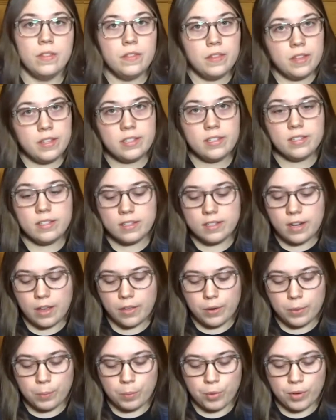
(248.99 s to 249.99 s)
This is
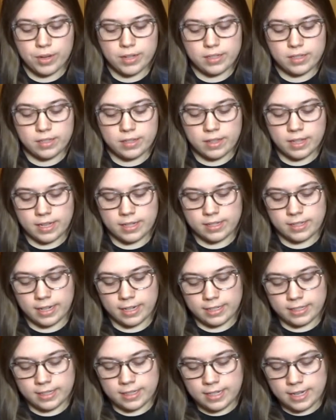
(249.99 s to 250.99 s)
another print that
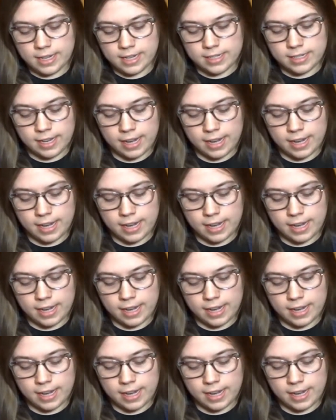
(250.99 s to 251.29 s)
I did not